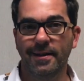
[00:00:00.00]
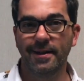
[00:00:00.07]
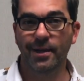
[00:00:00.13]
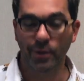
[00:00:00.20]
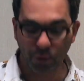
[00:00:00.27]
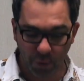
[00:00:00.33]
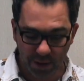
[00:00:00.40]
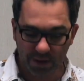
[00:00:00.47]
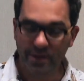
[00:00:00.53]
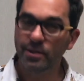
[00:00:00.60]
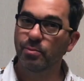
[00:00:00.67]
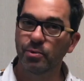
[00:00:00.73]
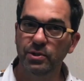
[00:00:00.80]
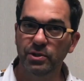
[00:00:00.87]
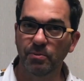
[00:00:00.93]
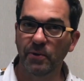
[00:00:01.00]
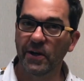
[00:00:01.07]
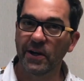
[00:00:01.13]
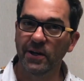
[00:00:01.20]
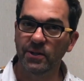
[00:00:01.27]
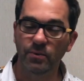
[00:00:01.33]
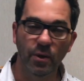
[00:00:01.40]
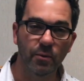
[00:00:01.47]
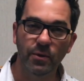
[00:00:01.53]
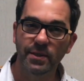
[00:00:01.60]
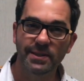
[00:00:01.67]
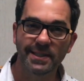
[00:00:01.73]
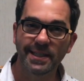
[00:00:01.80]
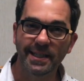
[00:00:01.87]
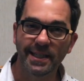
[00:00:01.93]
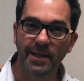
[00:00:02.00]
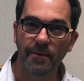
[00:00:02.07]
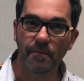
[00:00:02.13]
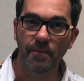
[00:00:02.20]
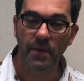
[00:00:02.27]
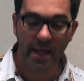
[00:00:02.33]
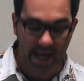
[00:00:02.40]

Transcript: according to the principle here, what we're seeing here.